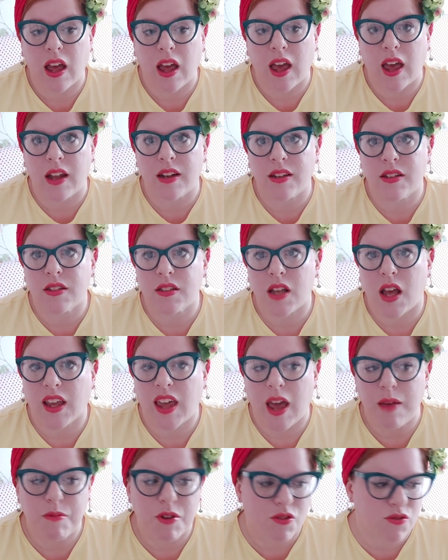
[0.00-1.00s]
and I
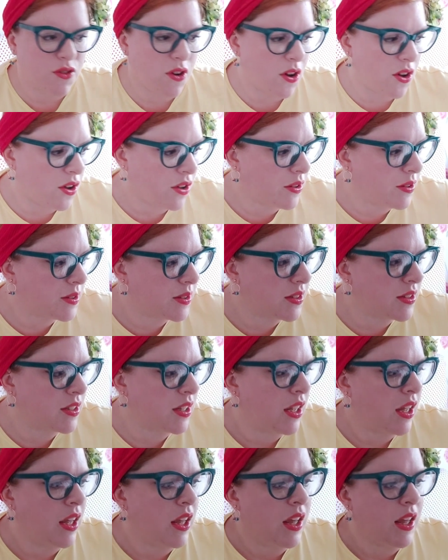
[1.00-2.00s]
came across
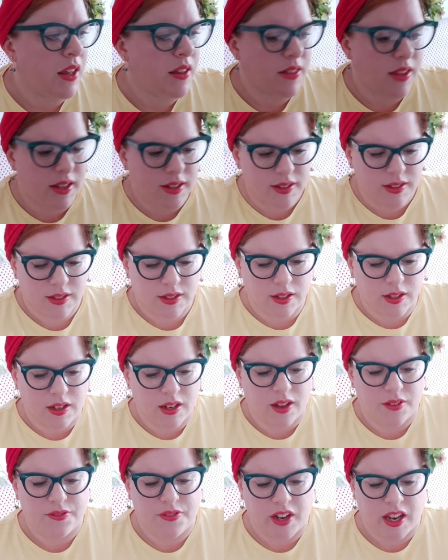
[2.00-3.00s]
this
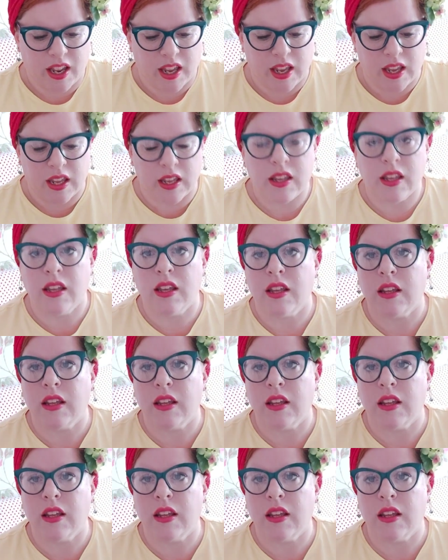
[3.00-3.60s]
lovely